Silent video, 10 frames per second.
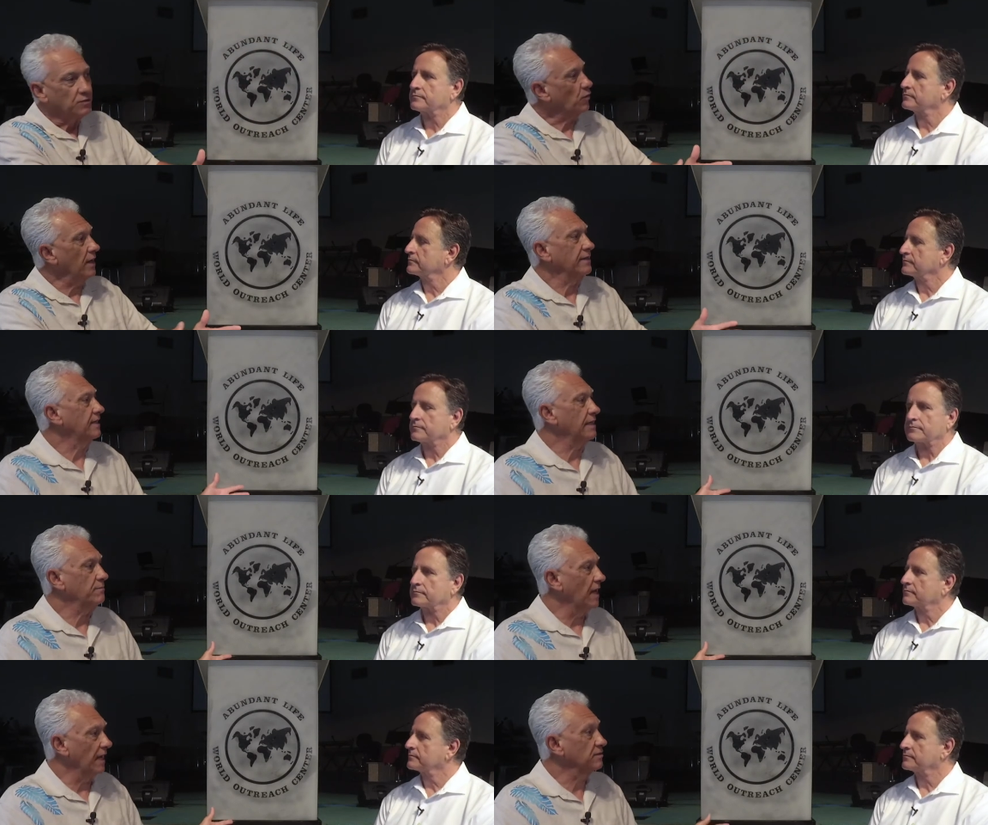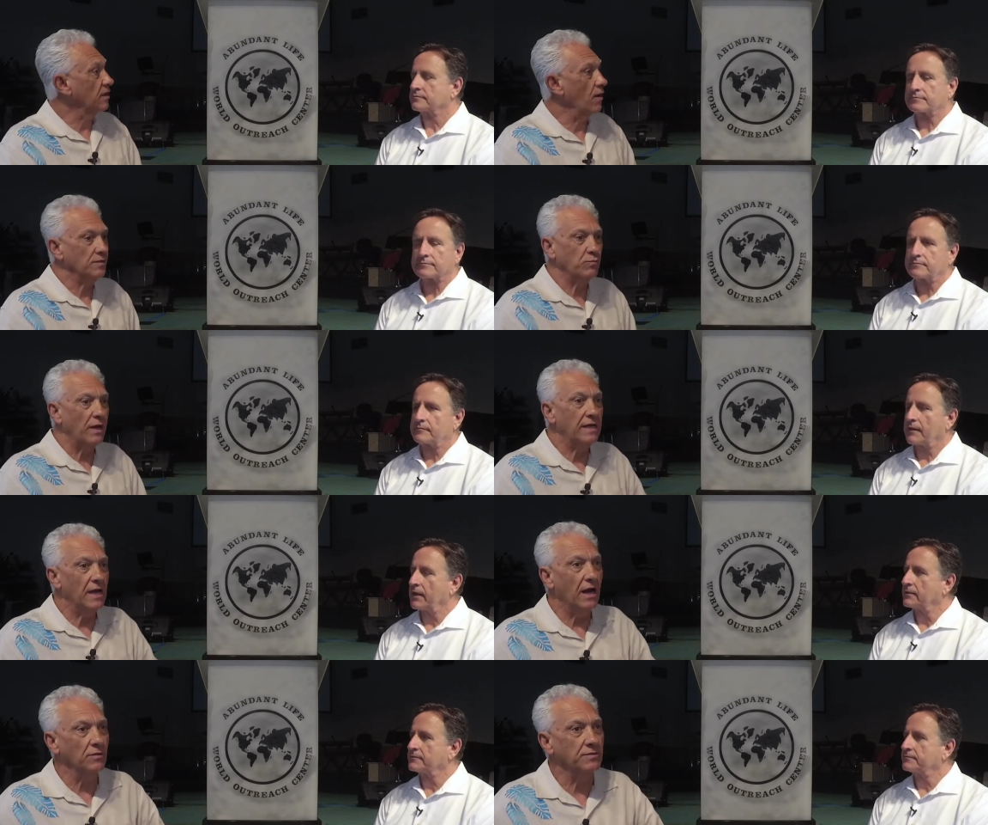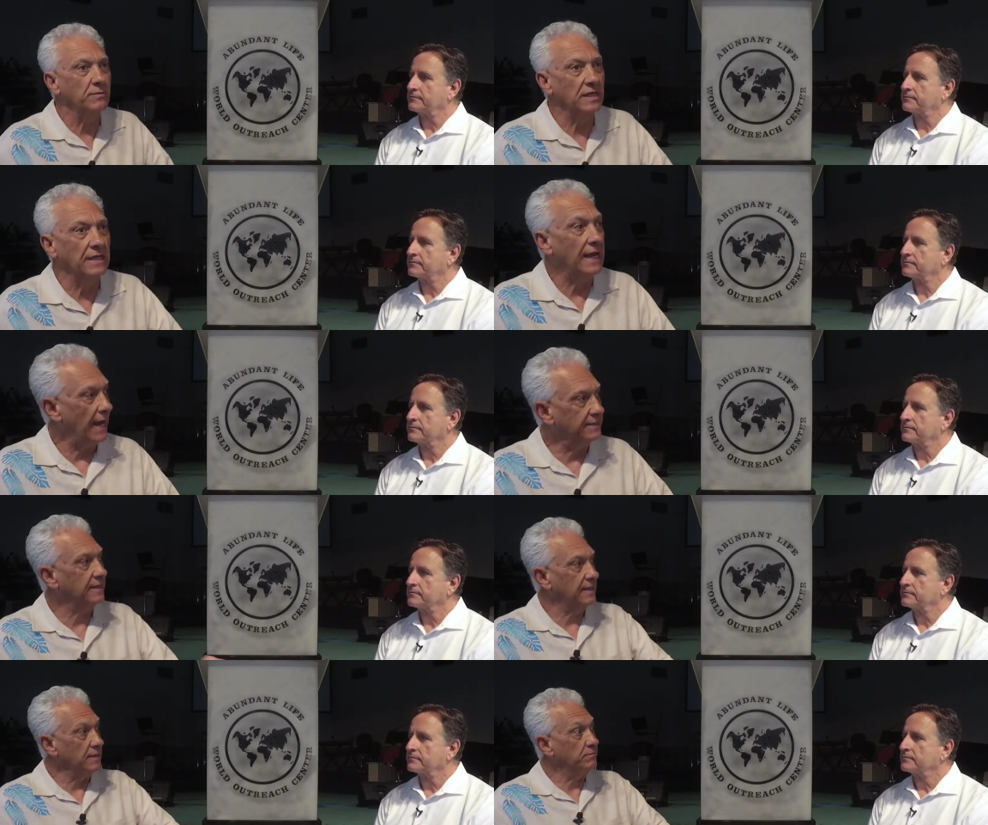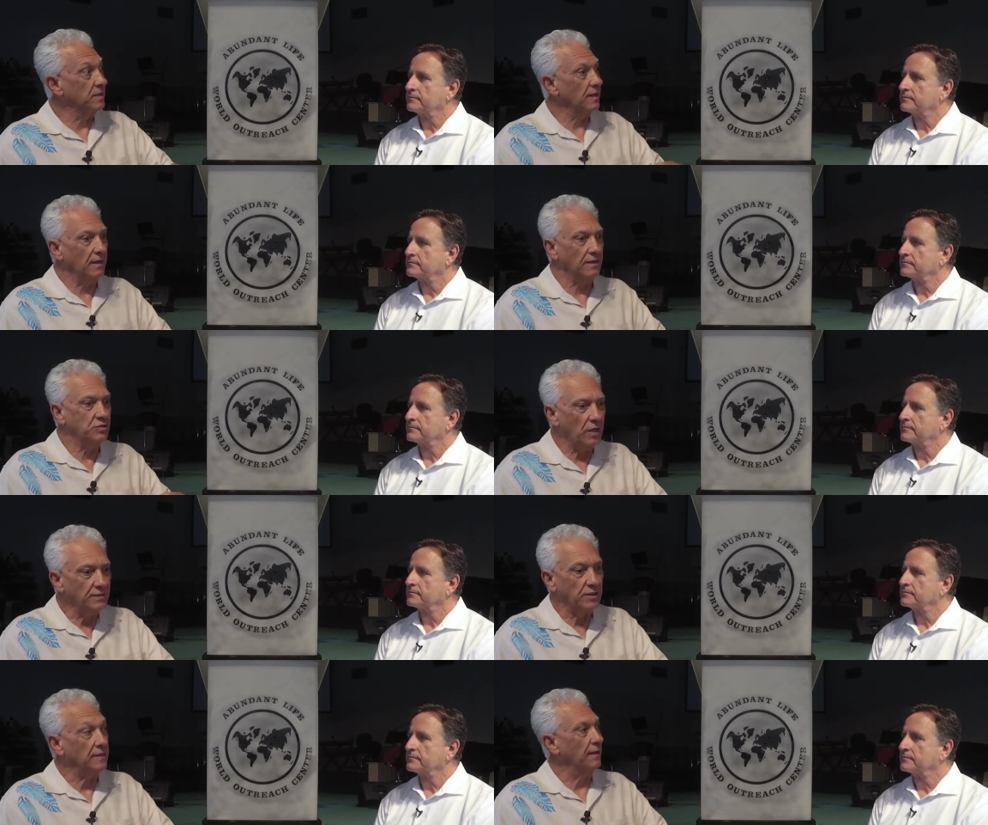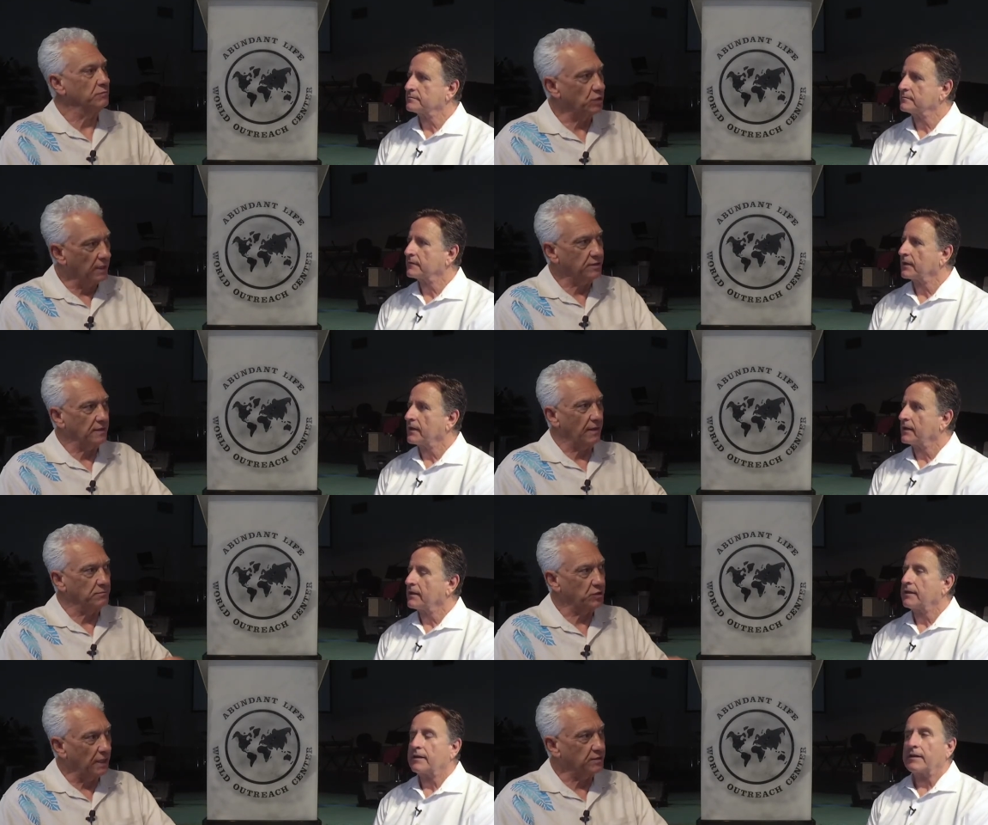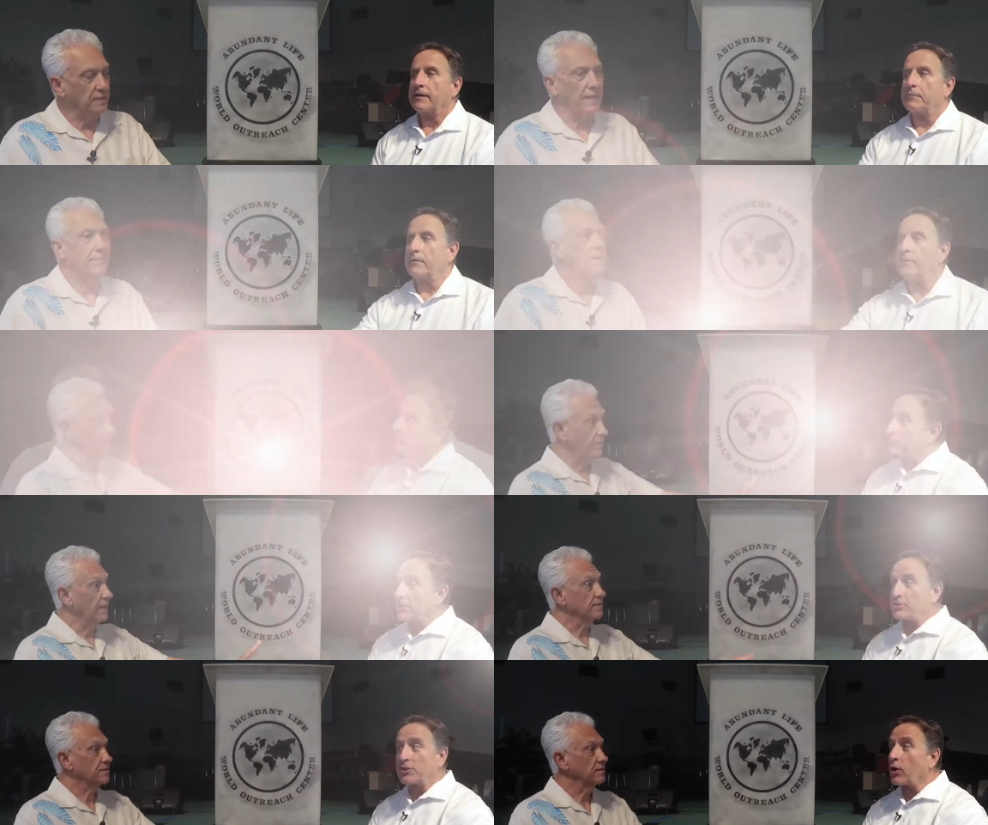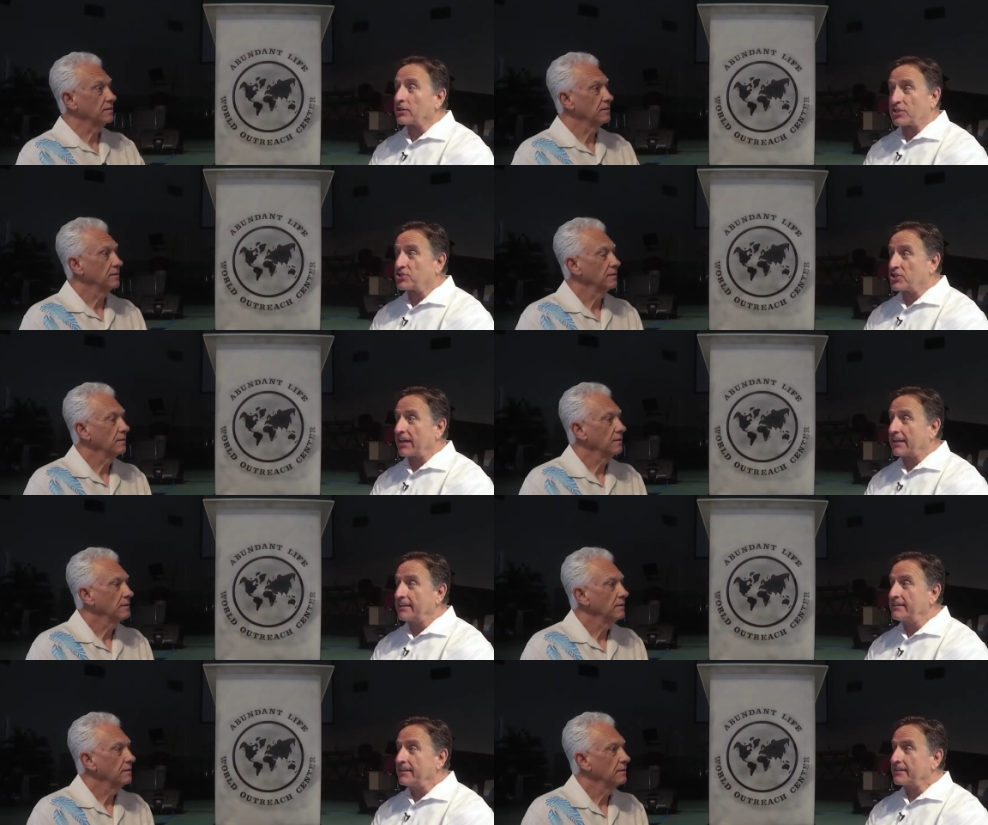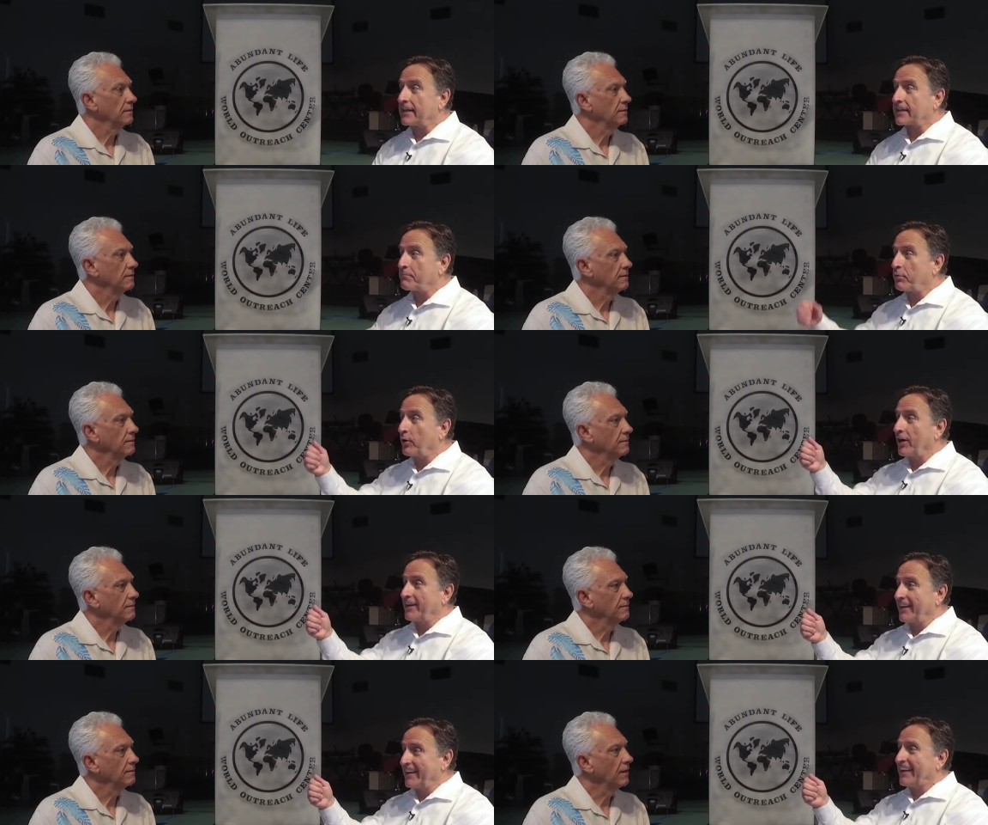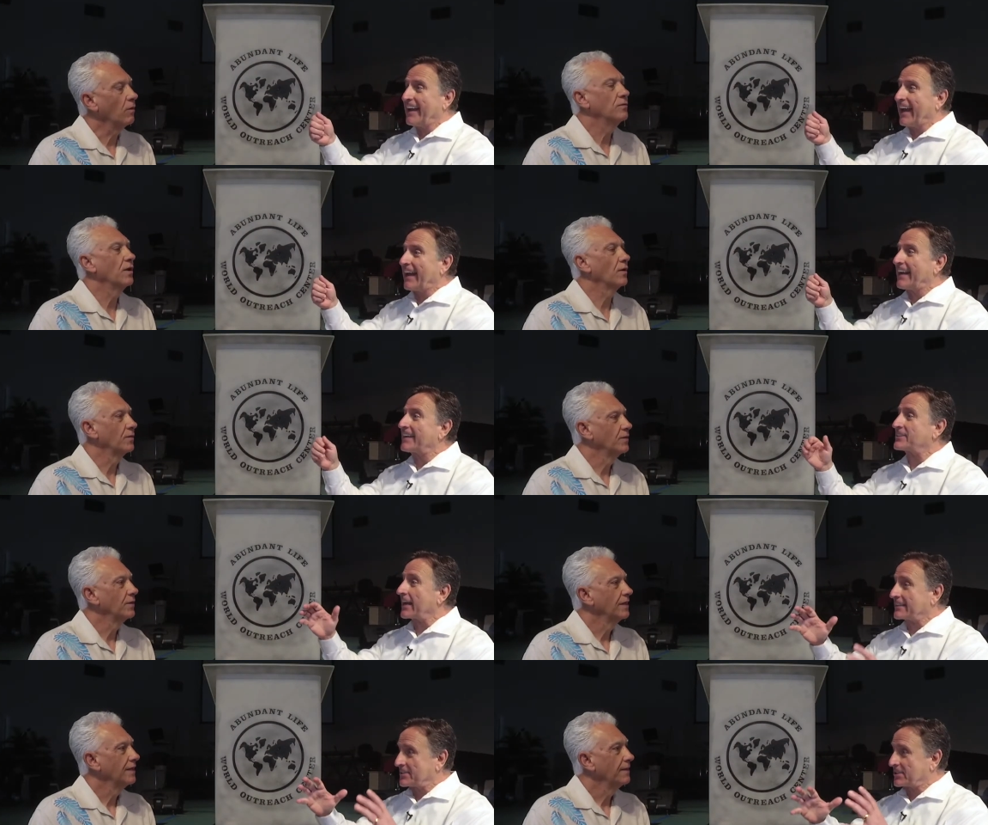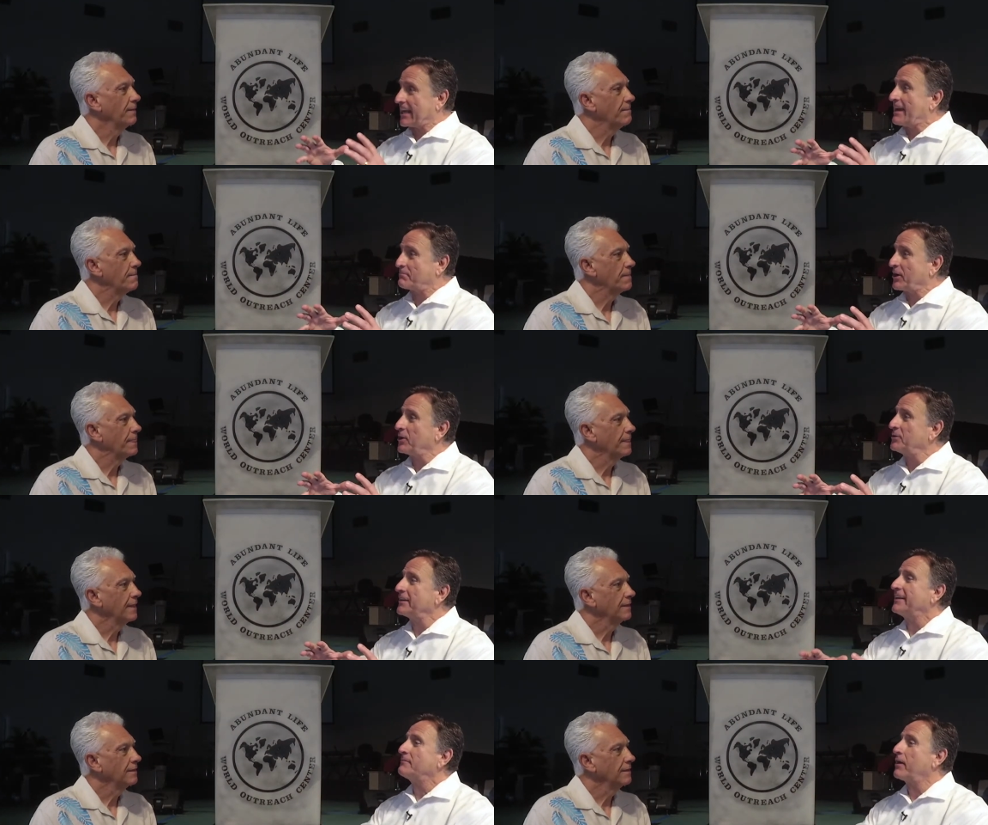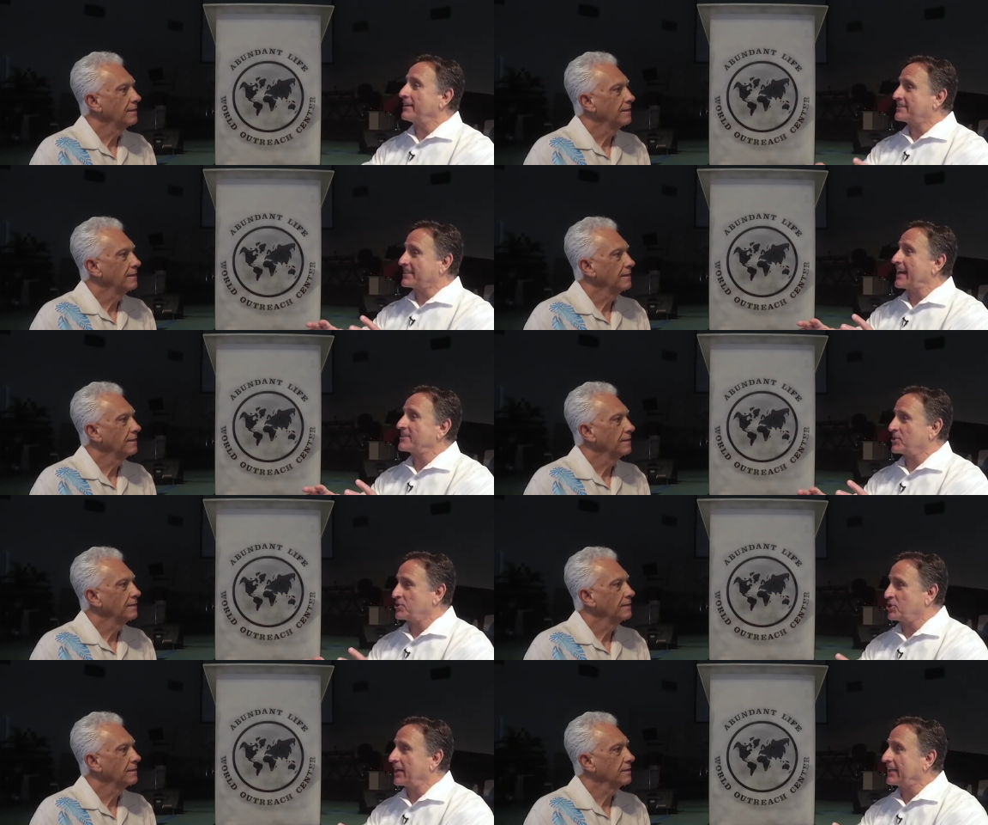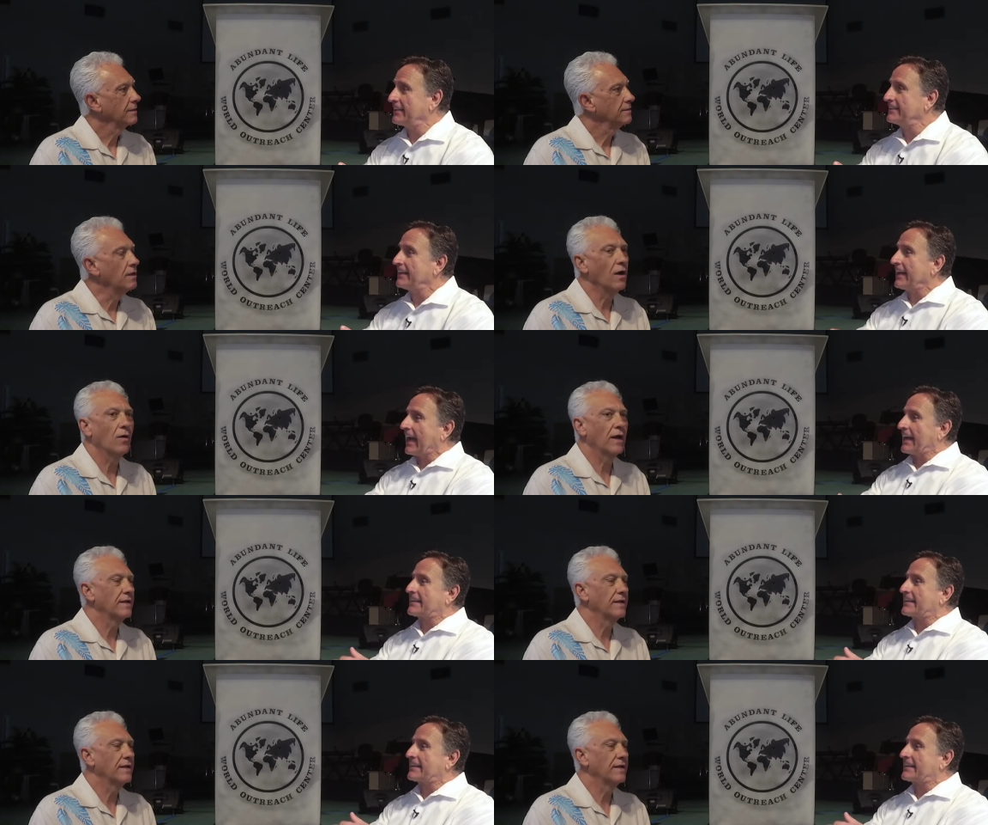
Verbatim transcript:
Speaker 1: trying to keep God's laws, where he ultimately had to keep the, uh, judging them, judging them, judging them. Did
Speaker 2: you know it's a chicken that they put? Oh, no. And it's like the scapegoat but instead it's a chicken. No, And they